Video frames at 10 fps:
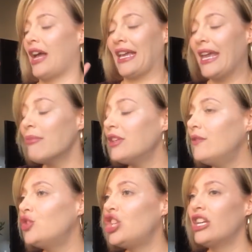I can't
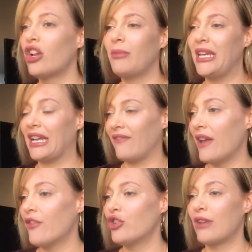believe you cheated on me and I've
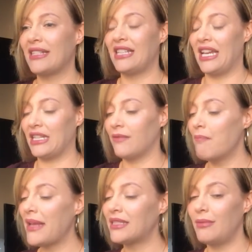never addressed it and it's
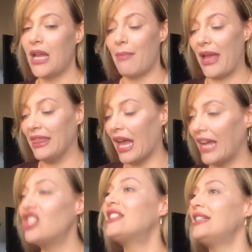messed me up and
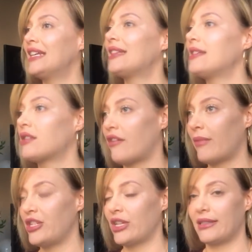I just need to get this
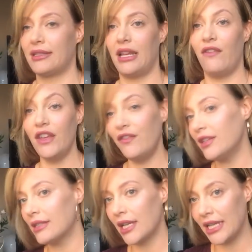off my chest. If he
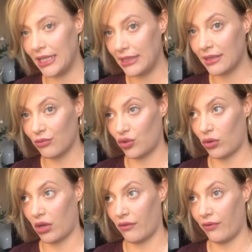feels like he needs some
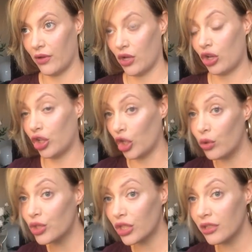sort of
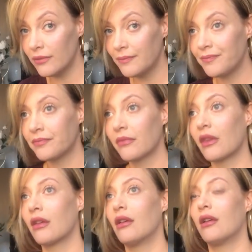closure,
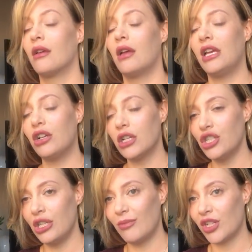
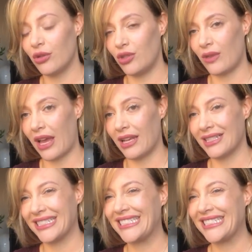encourage him to go do that.